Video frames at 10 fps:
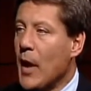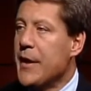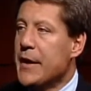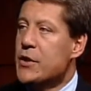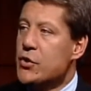
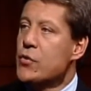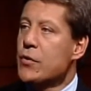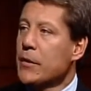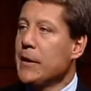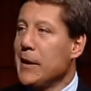It's
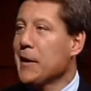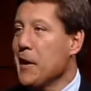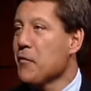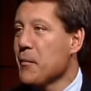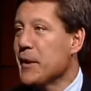usually,
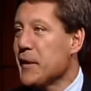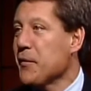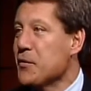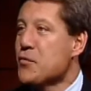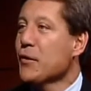government
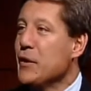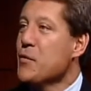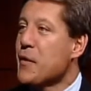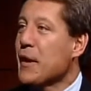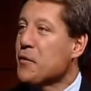doesn't usually
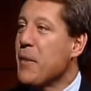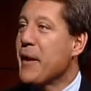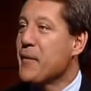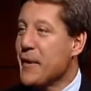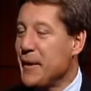do things
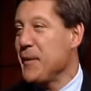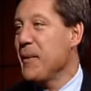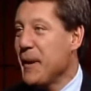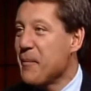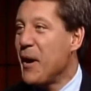better than
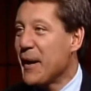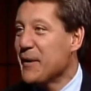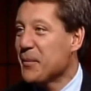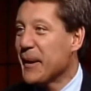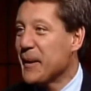independent
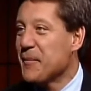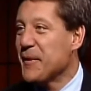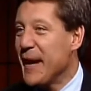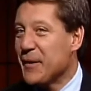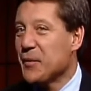bodies when it comes
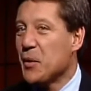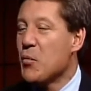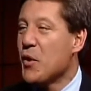down to it, or